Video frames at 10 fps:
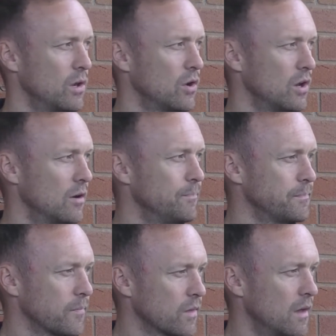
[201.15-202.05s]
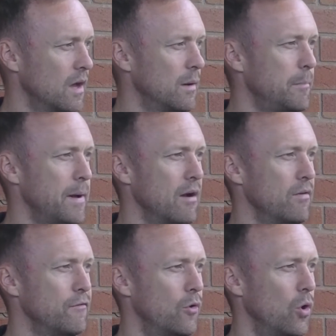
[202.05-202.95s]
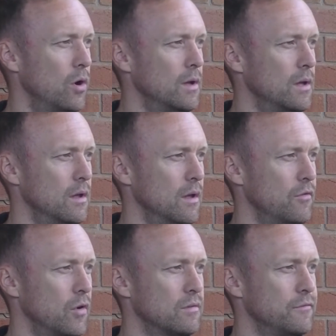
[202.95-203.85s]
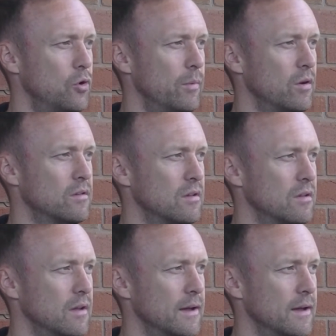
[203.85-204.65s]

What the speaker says: We're looking at preparing for, first and foremost,